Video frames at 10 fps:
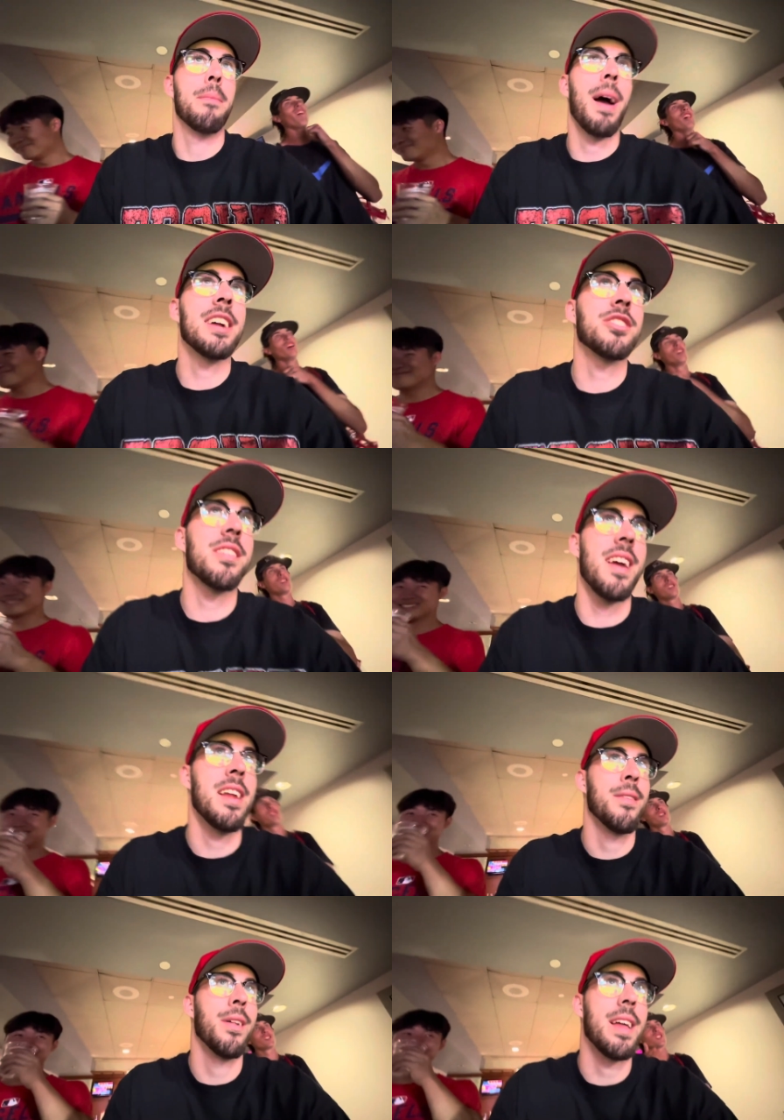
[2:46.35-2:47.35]
Patrick
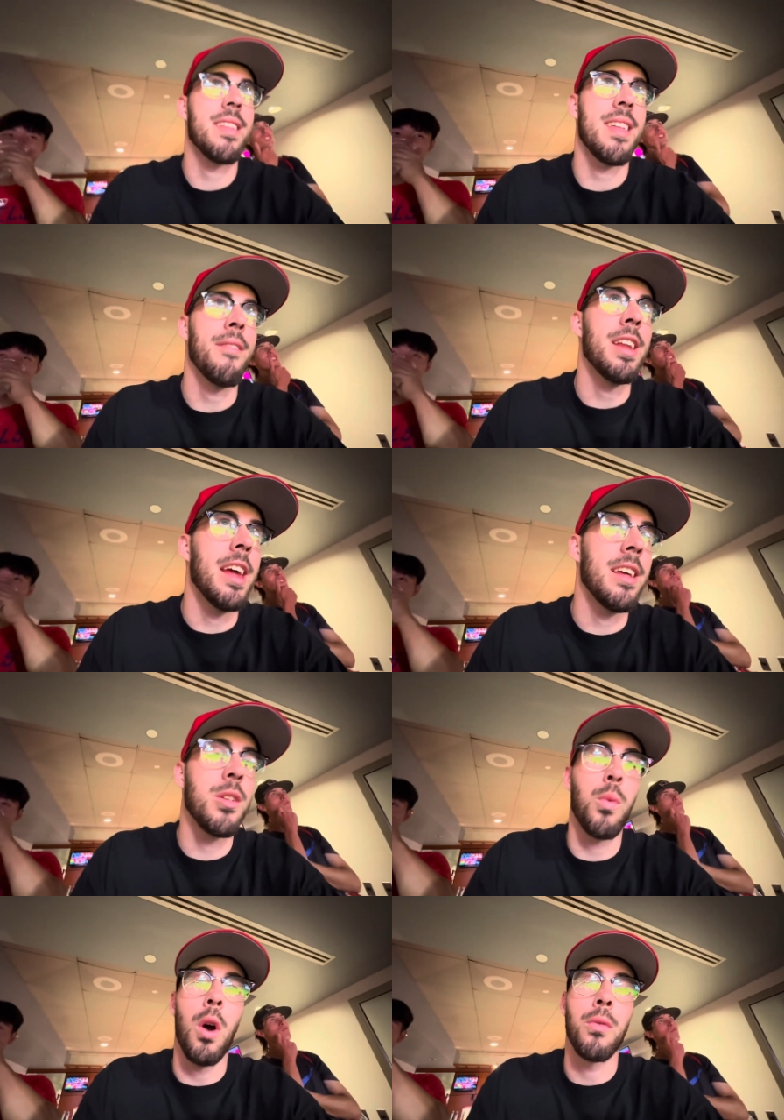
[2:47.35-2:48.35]
Sandoval, that's seven innings,
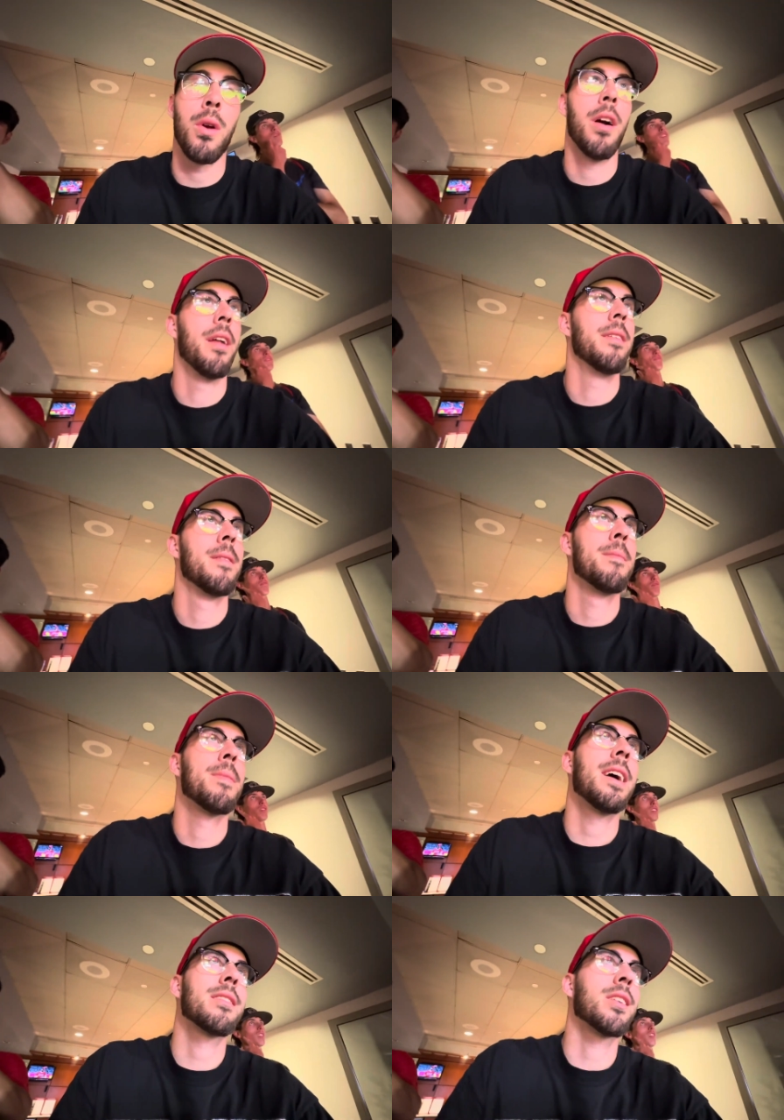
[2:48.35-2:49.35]
one run.
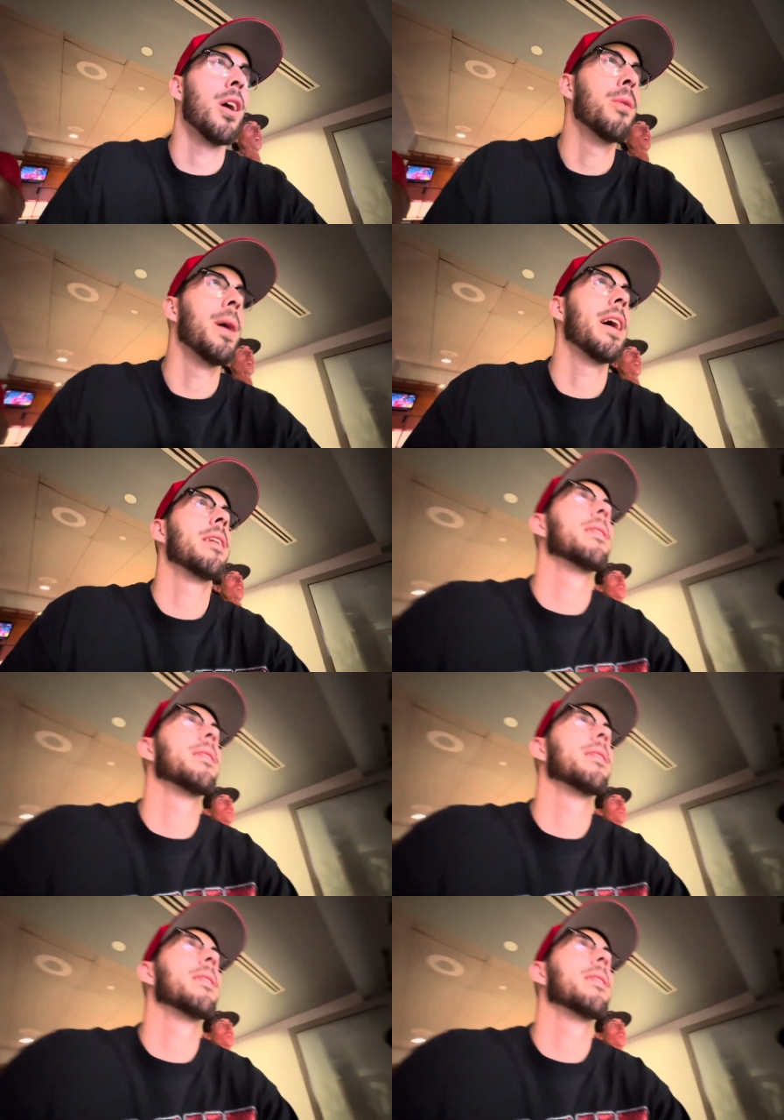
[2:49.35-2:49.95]
Let's go, man.